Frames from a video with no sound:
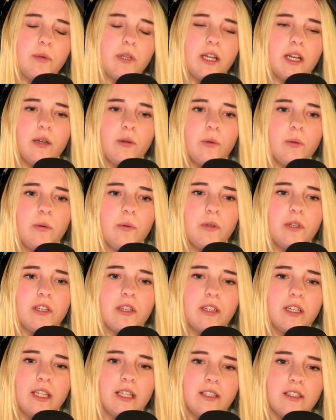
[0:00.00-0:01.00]
But how are we
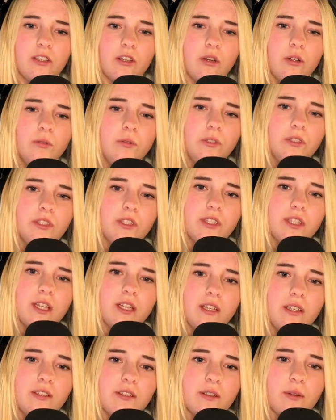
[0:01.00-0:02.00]
gonna get the coins?
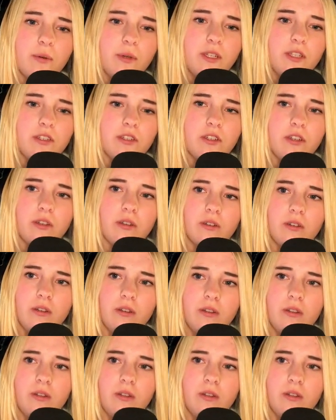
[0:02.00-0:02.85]
That is the question.